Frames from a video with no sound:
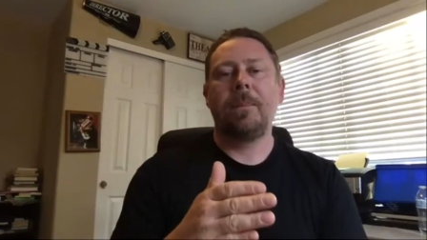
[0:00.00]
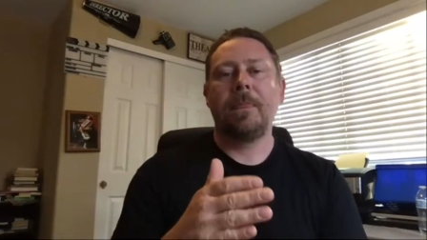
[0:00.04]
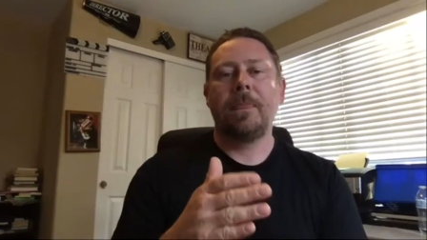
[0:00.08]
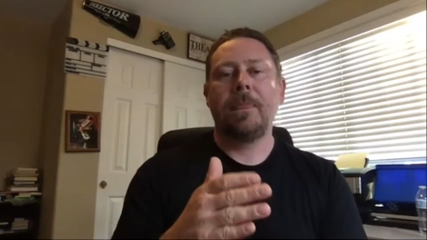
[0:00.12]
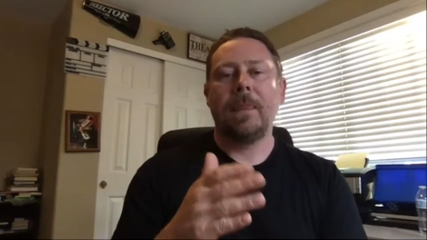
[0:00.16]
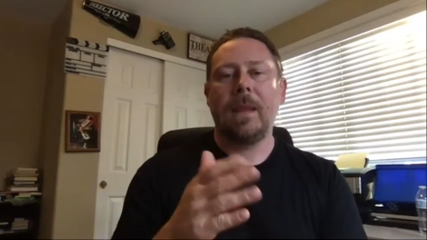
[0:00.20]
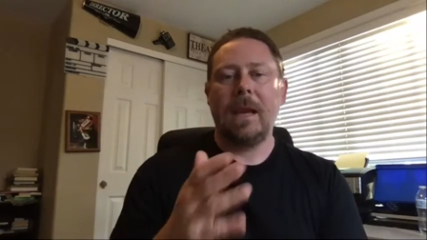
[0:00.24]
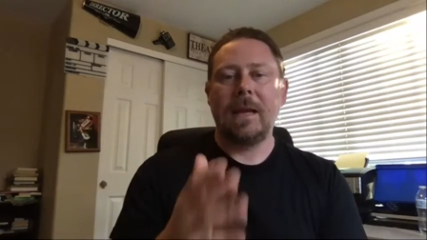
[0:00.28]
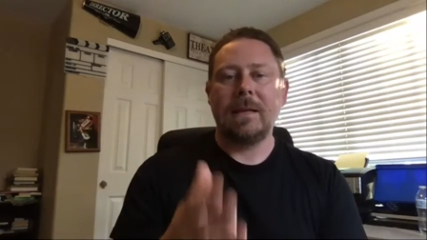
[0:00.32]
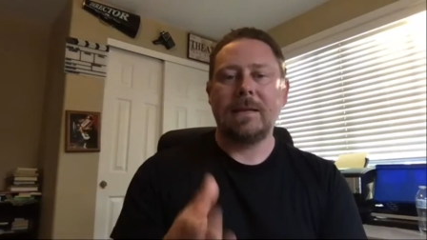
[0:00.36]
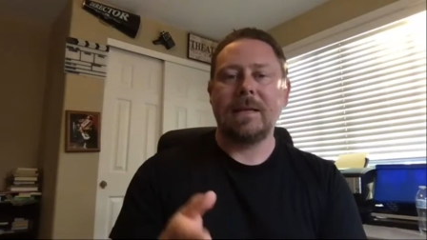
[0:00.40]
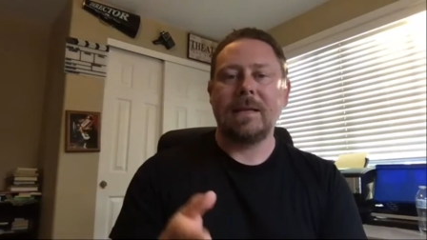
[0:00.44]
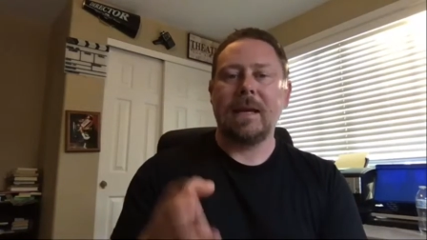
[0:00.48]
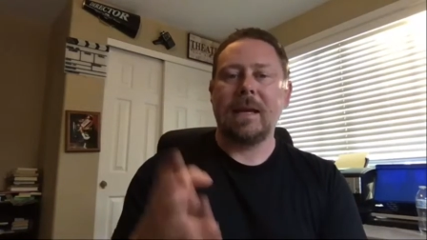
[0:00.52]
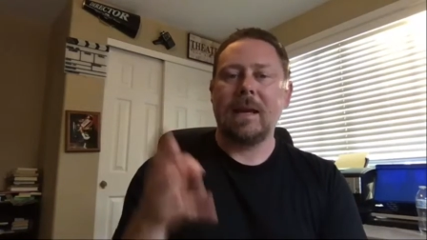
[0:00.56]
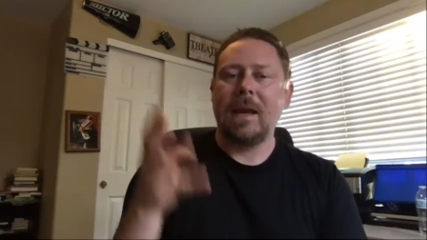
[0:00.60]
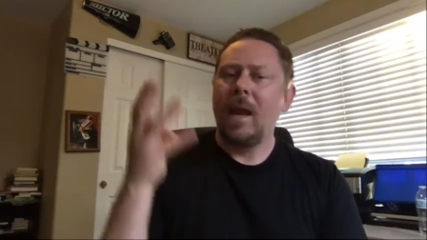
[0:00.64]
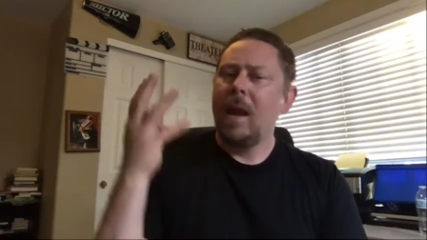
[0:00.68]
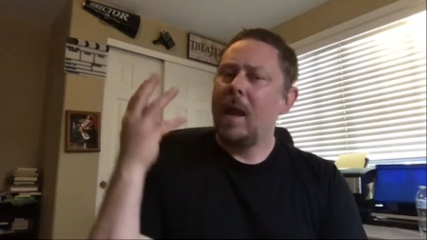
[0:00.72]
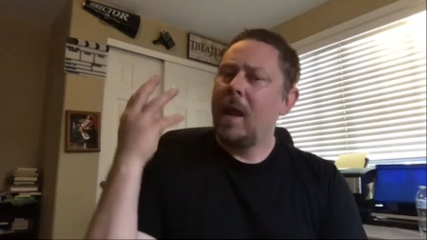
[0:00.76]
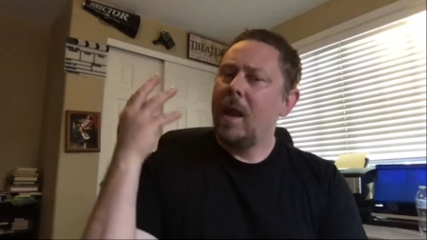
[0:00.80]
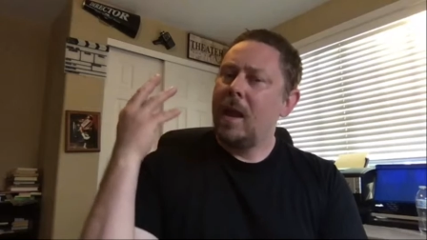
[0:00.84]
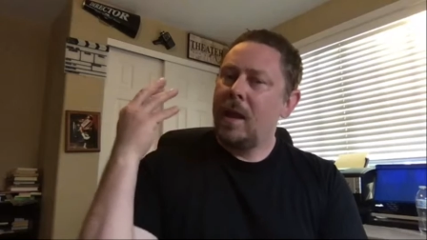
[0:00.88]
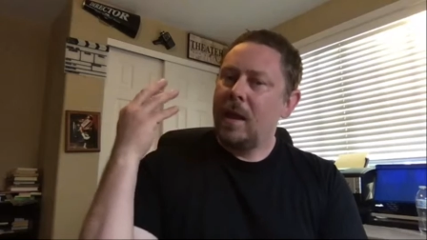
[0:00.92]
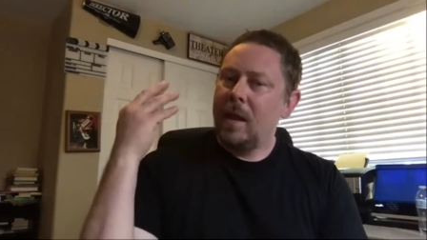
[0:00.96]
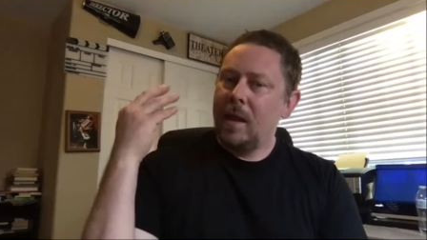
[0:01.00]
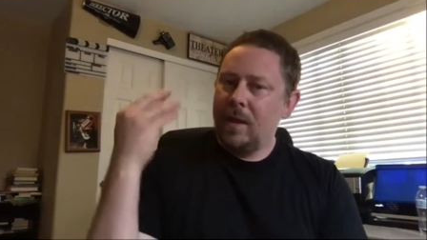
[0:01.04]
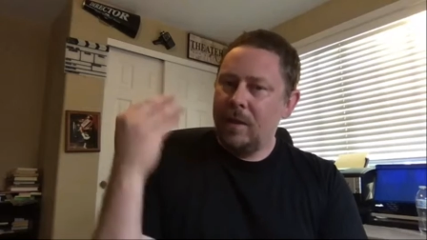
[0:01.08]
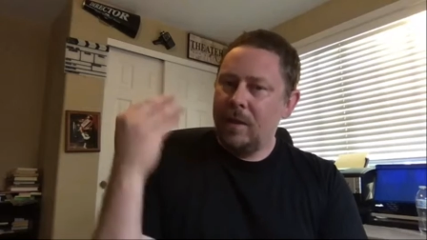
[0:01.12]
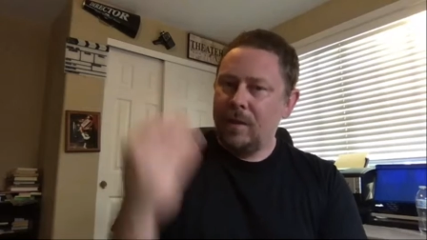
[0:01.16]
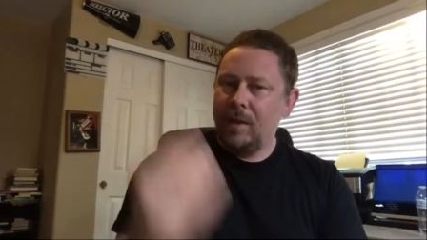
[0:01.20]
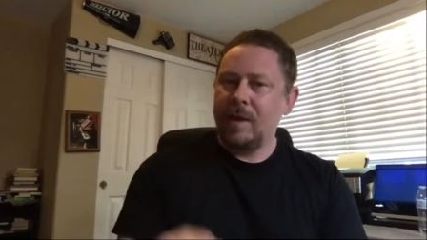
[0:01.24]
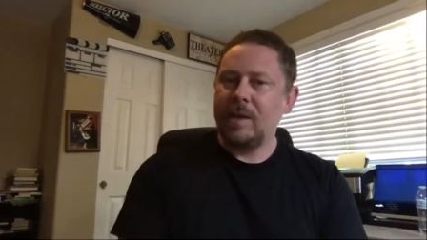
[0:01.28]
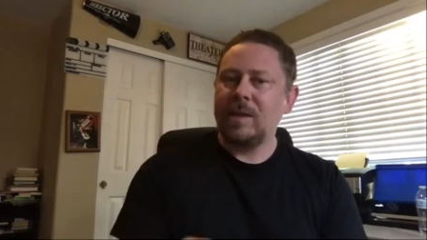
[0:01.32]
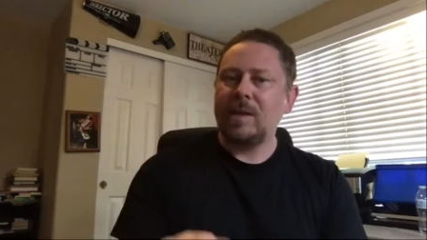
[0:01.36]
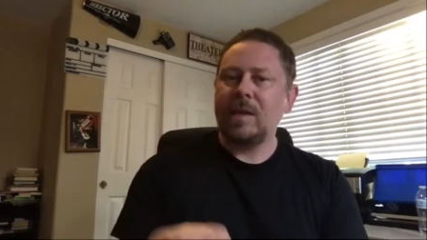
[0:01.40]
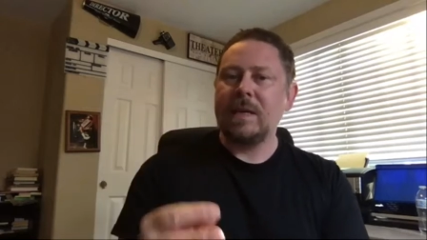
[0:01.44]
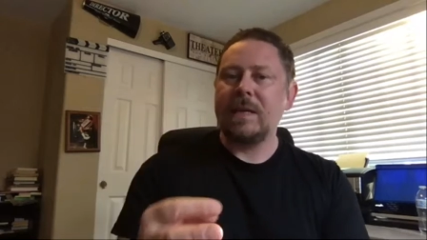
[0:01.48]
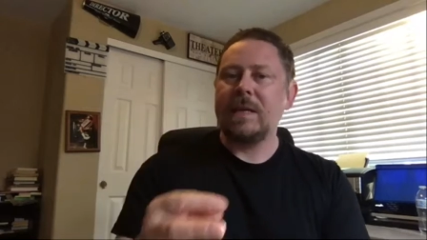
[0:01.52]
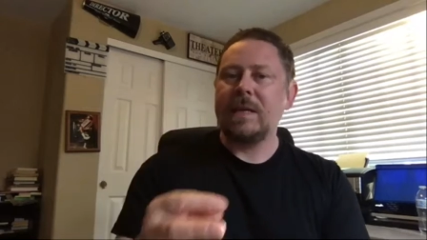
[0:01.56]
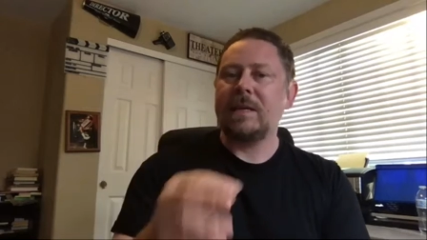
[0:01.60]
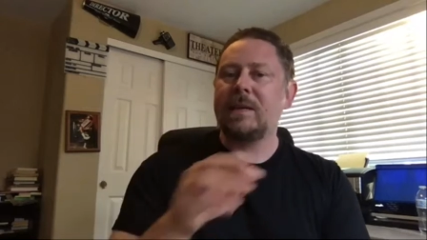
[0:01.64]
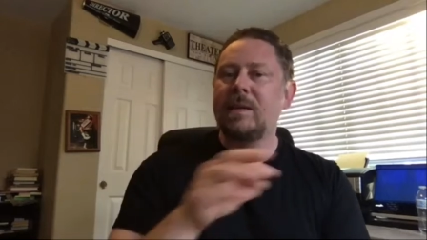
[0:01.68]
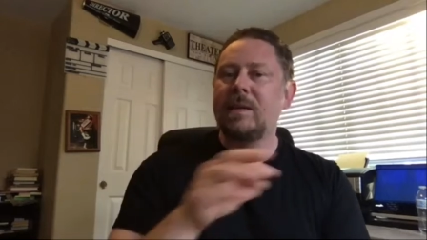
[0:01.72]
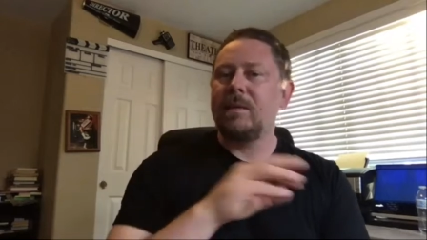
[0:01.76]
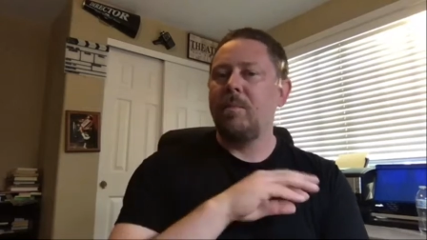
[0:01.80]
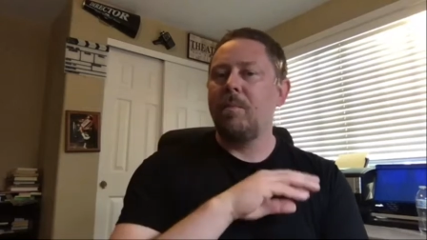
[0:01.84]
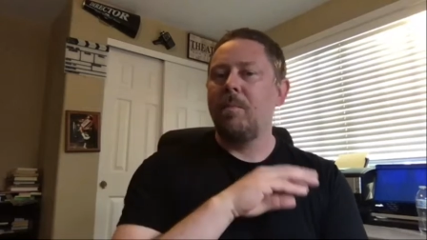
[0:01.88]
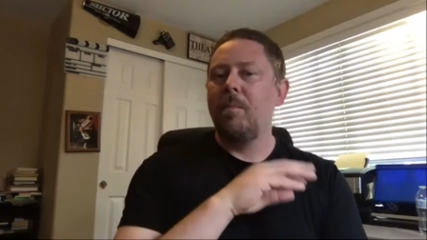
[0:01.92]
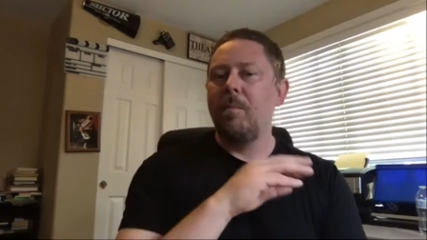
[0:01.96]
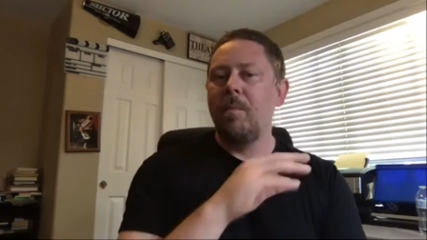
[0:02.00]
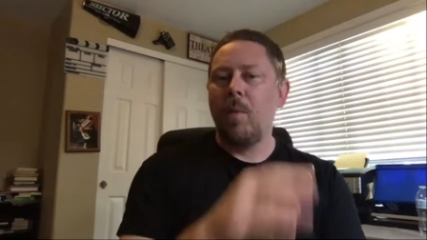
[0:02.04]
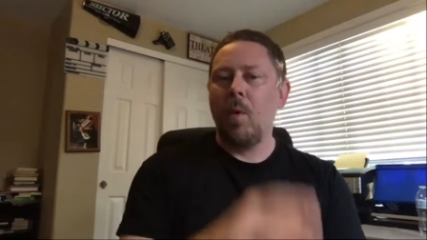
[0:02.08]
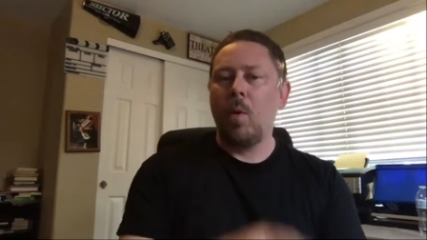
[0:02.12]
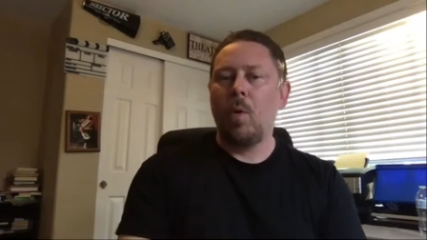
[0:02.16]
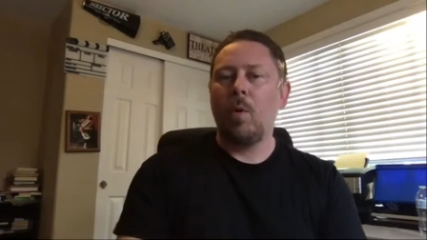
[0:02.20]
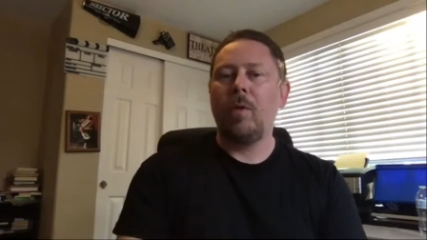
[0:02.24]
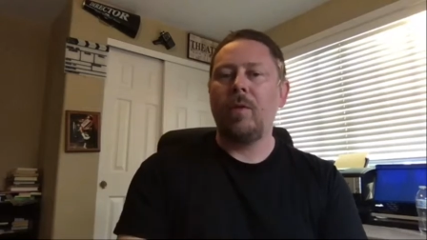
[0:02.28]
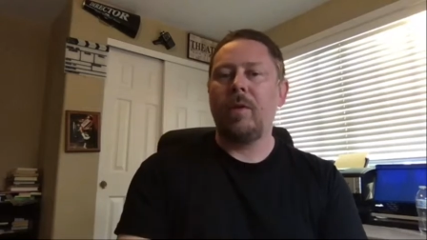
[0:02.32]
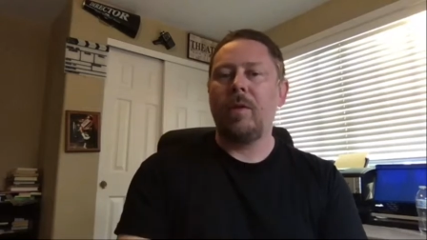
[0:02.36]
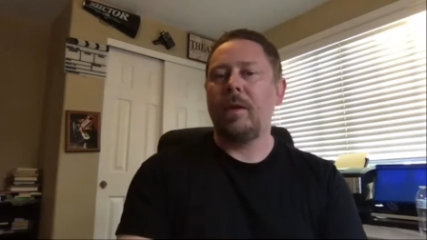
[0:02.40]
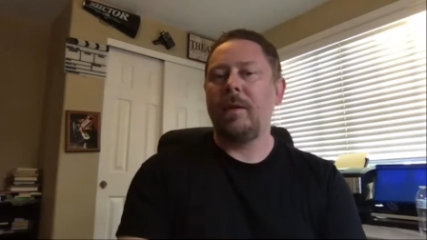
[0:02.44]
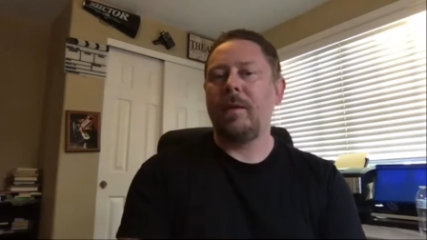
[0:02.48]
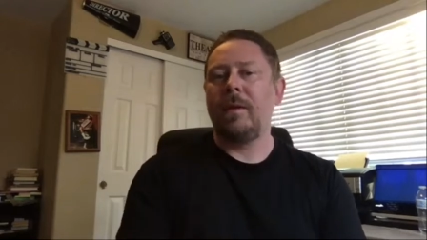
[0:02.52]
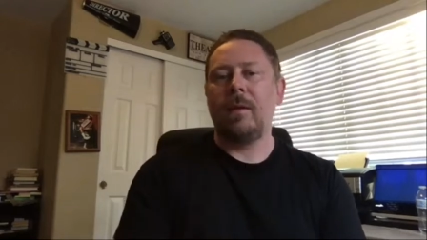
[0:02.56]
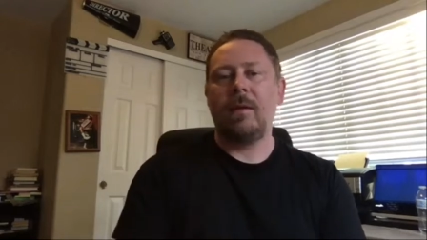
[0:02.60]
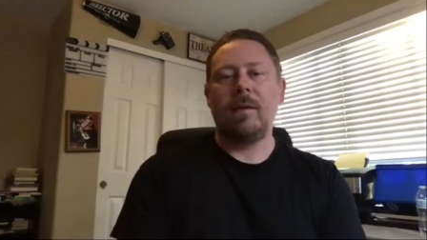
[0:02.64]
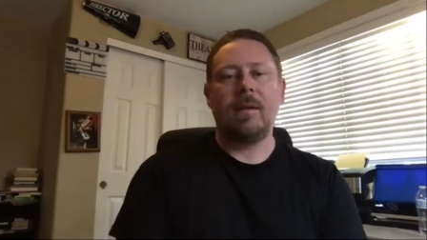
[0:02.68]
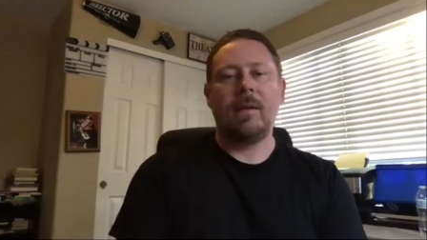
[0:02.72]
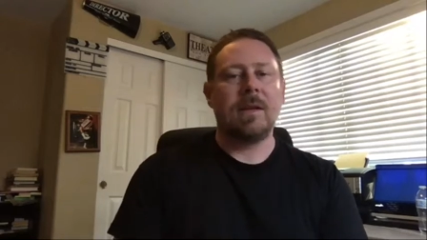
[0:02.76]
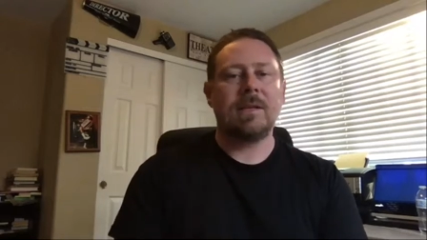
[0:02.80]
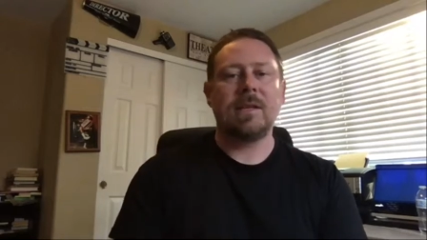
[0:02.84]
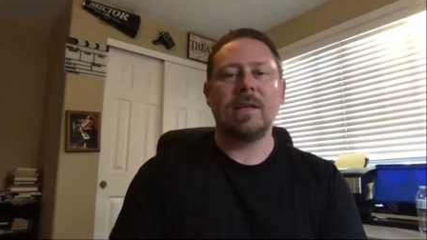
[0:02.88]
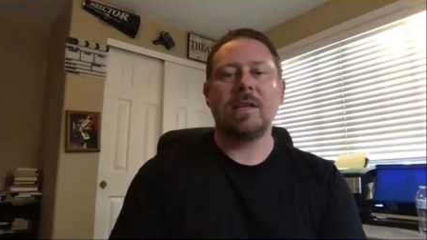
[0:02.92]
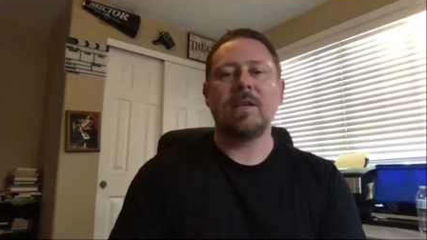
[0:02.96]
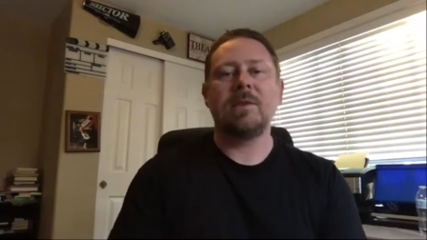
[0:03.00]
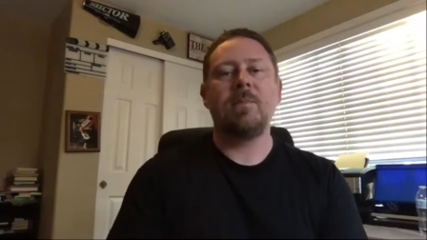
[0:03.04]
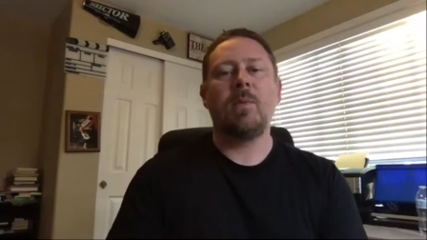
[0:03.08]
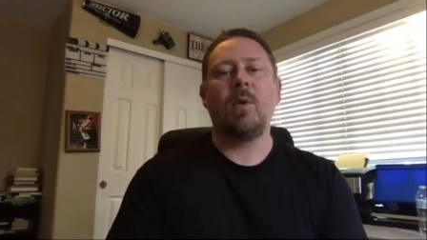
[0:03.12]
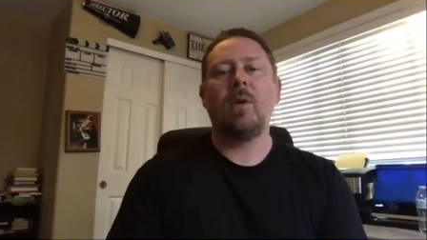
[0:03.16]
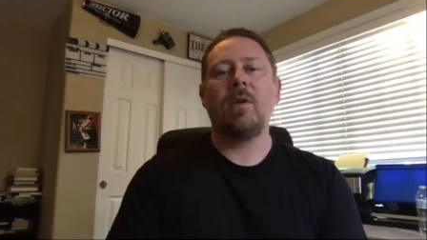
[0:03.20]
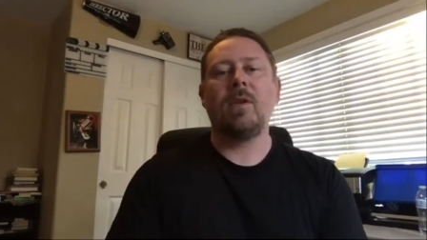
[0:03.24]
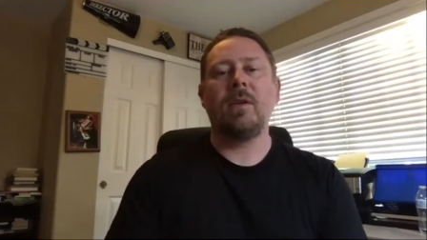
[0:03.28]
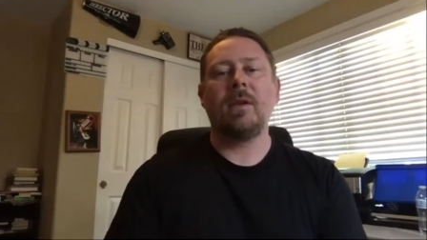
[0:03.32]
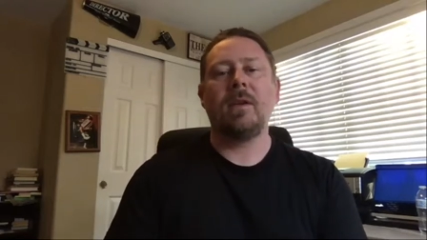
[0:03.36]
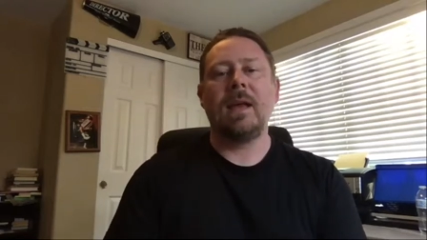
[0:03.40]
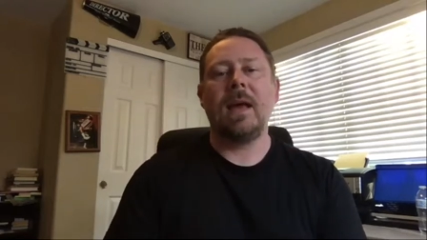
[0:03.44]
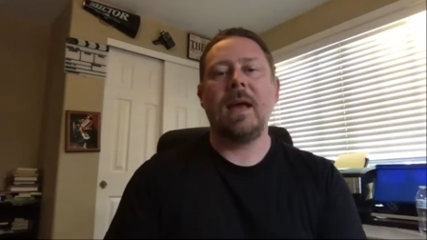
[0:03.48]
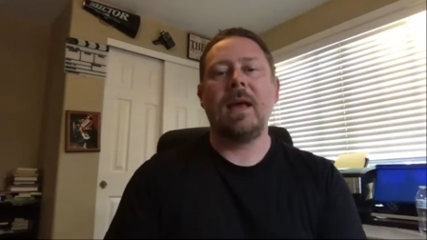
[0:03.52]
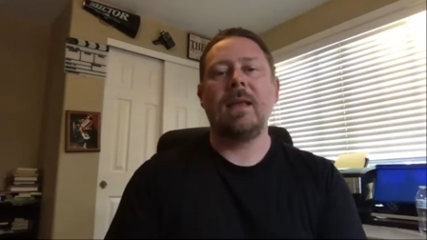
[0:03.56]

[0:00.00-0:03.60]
It's like this is more than that.